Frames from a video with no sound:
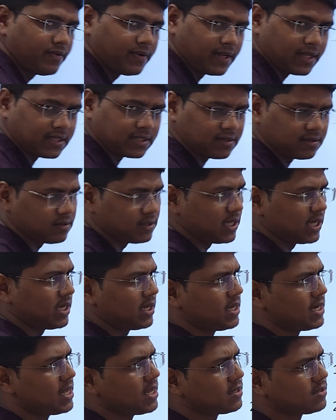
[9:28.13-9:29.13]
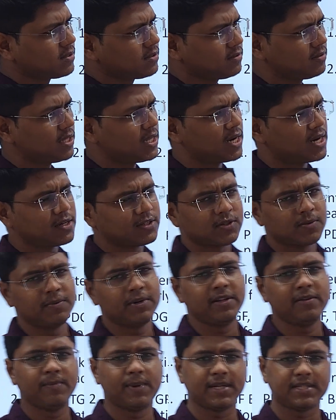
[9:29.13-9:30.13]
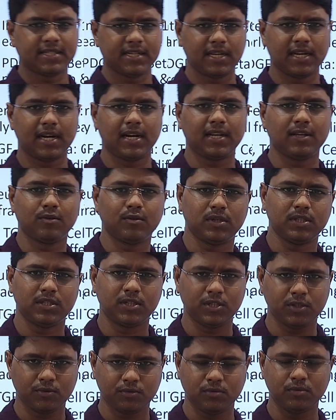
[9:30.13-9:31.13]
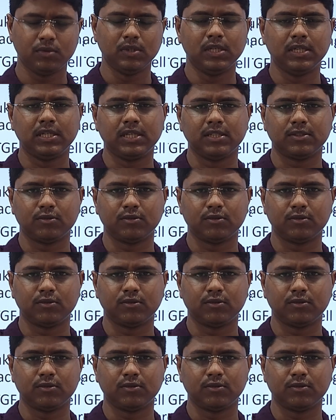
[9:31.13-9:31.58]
phase. There are some debates regarding whether you